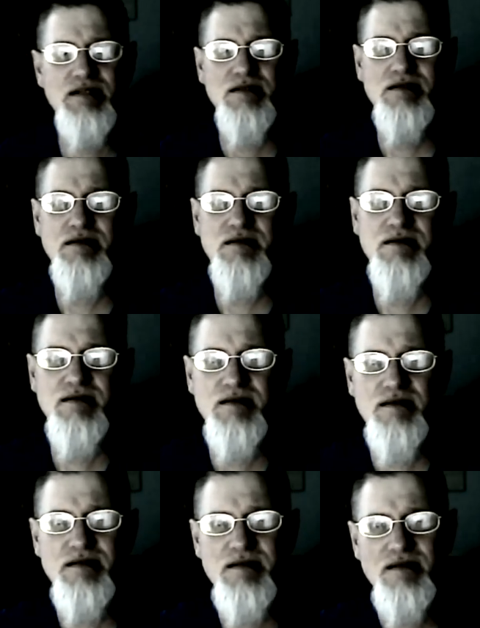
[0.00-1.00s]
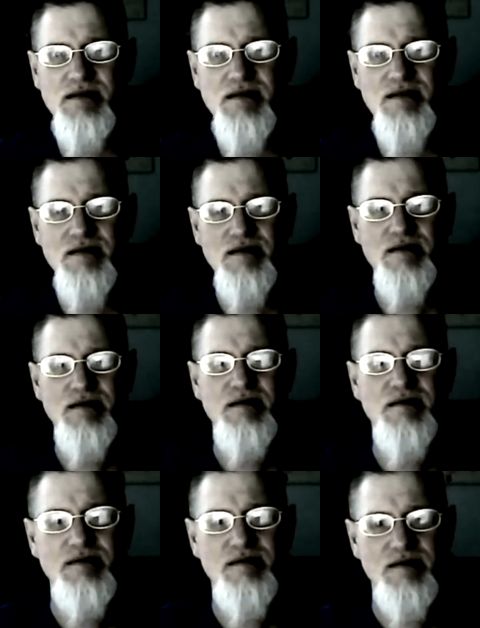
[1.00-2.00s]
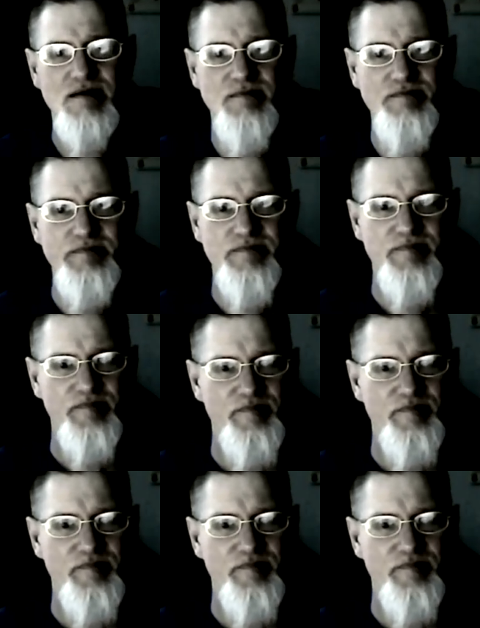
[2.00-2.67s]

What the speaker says: (silence)